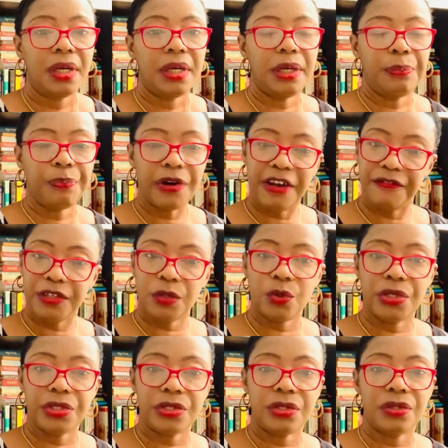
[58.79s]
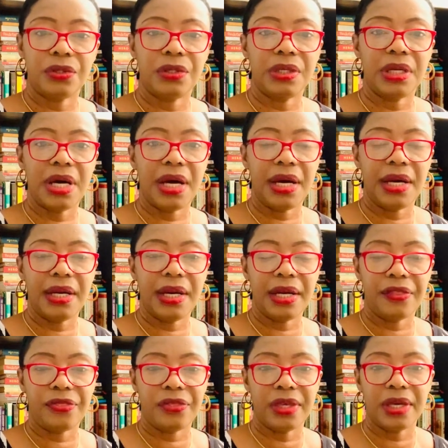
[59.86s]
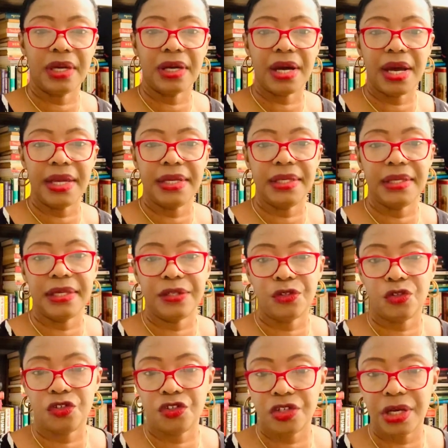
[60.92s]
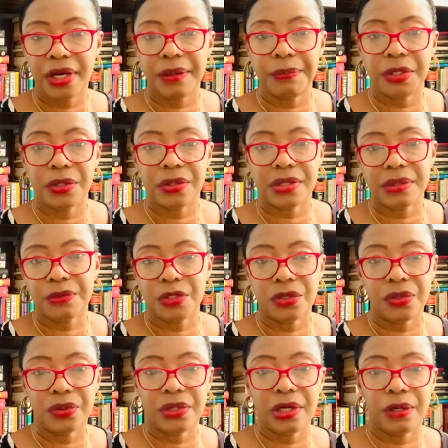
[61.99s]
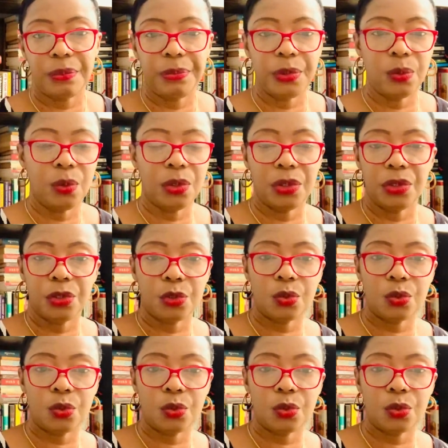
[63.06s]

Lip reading: a private question, and I think I needed to share because I'm sure there will be one or two